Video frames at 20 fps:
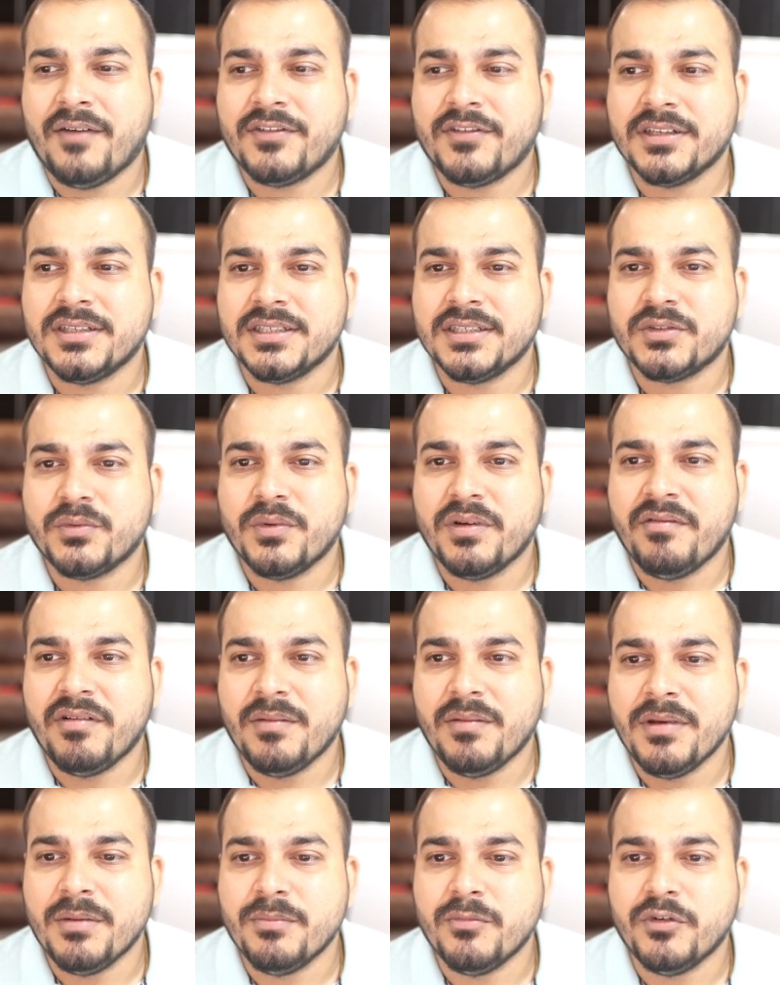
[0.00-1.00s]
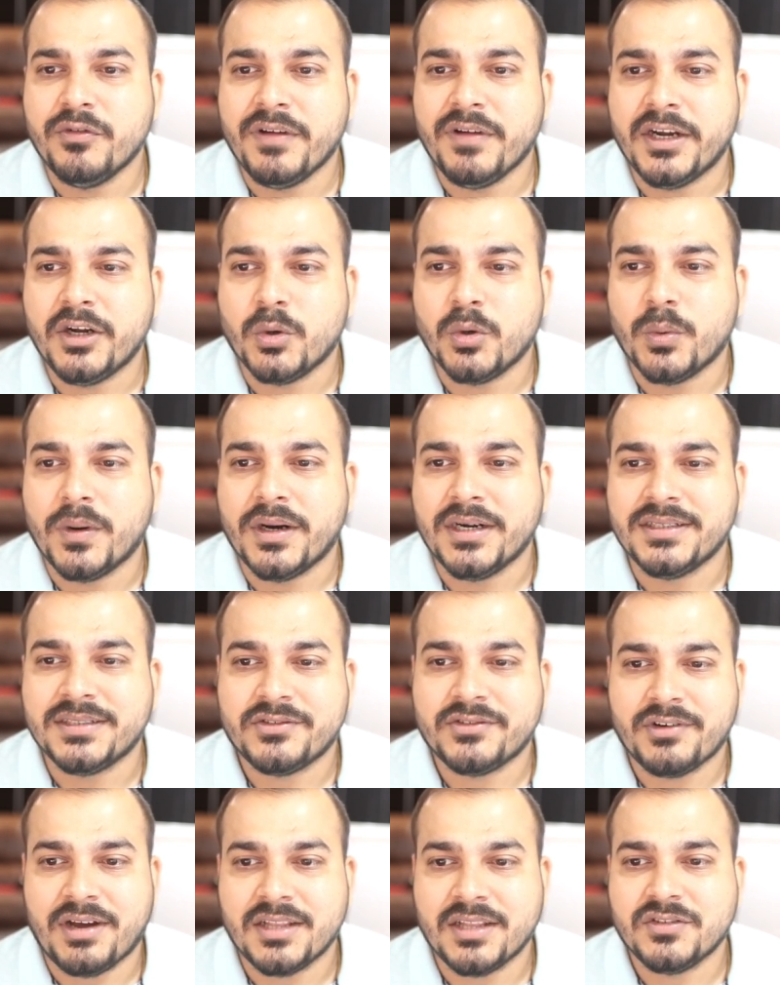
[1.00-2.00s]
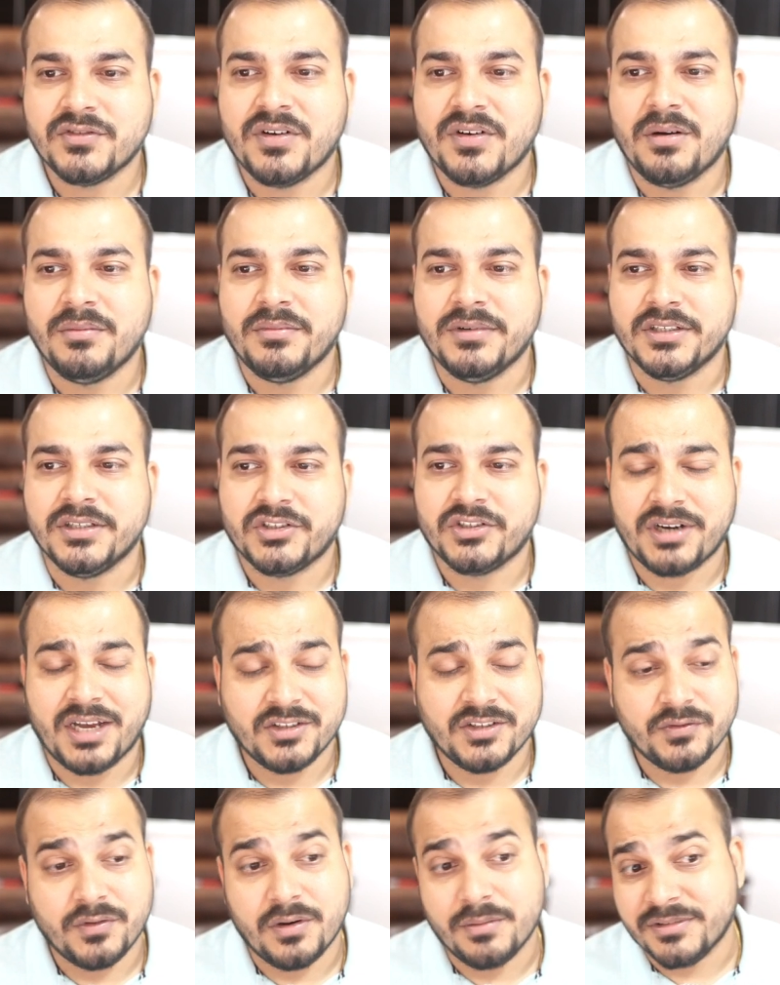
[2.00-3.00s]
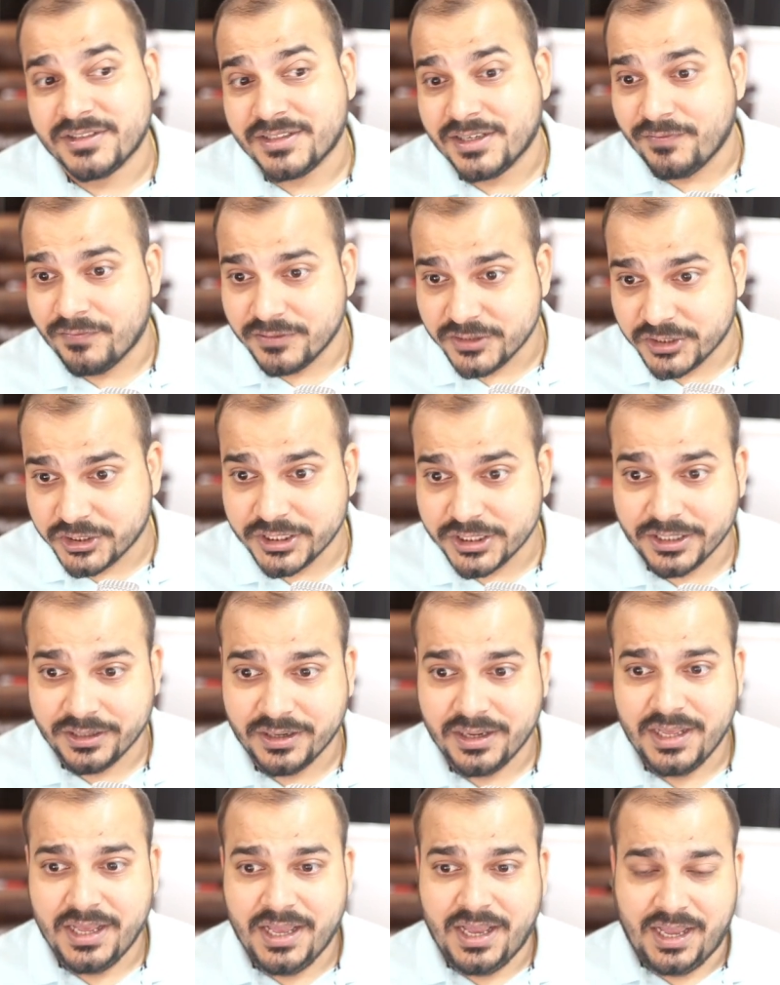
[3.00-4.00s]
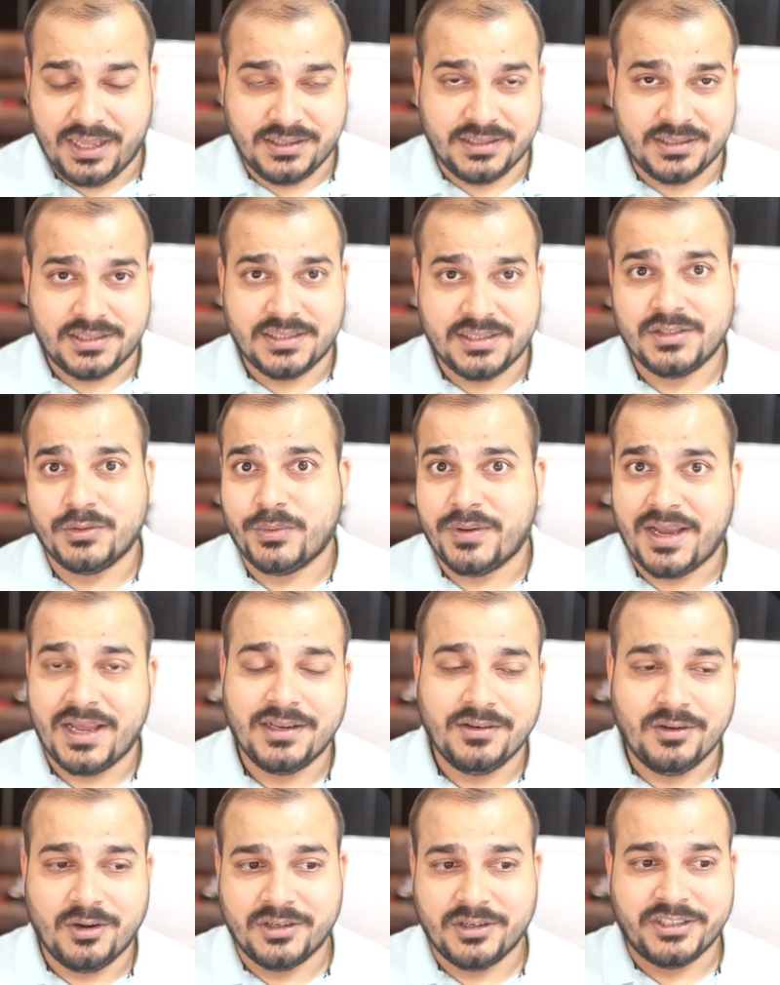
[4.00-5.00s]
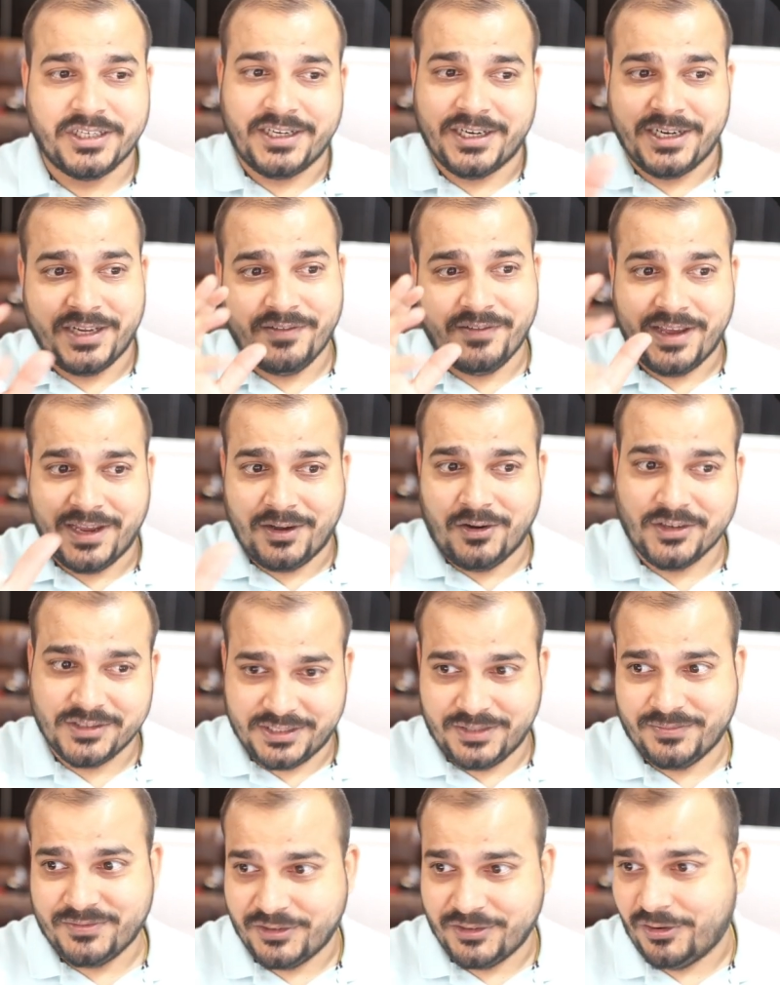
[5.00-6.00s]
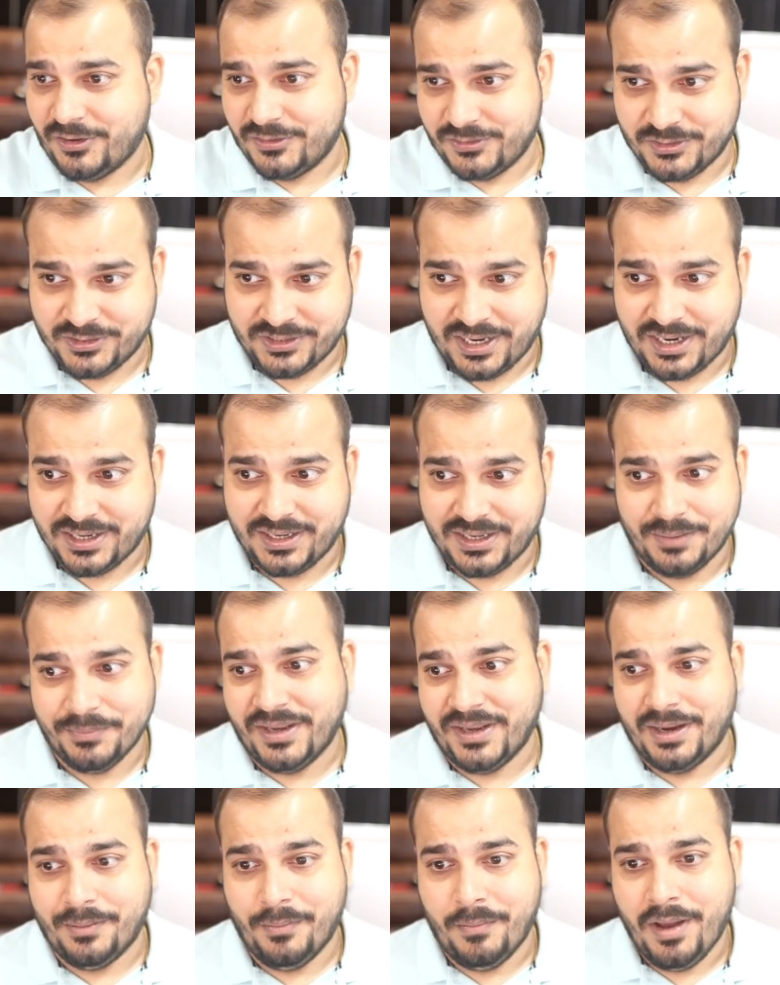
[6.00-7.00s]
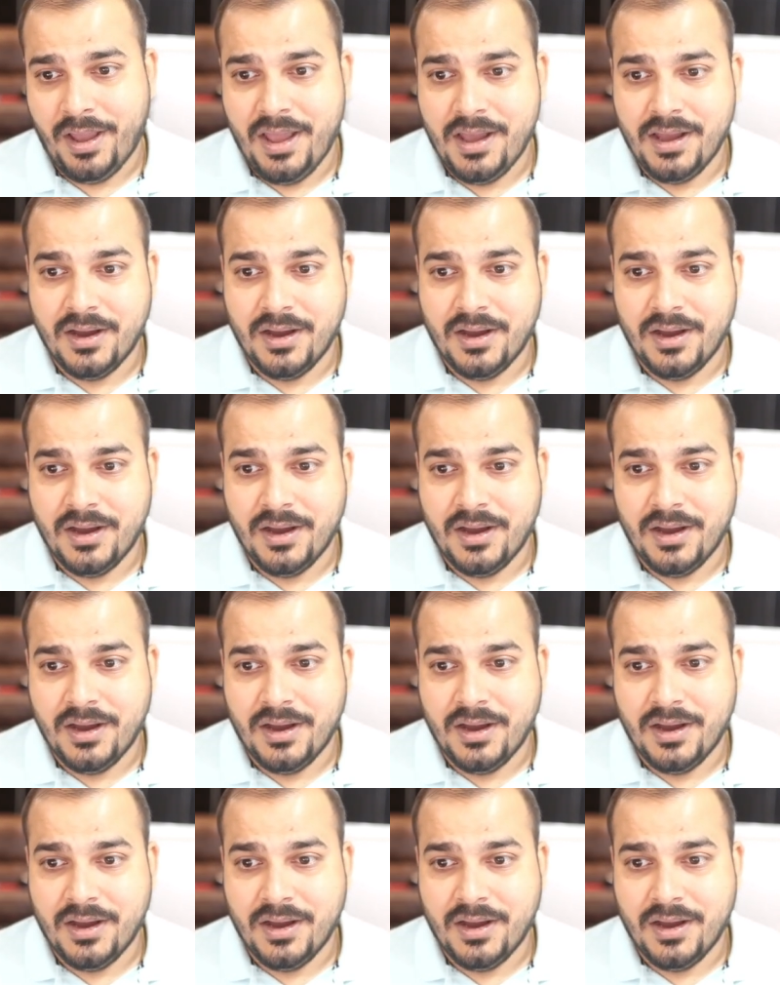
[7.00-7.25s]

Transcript: after this, we will be moving towards transformers, transformers in vision. And this is where your generative A I concepts will also start coming up.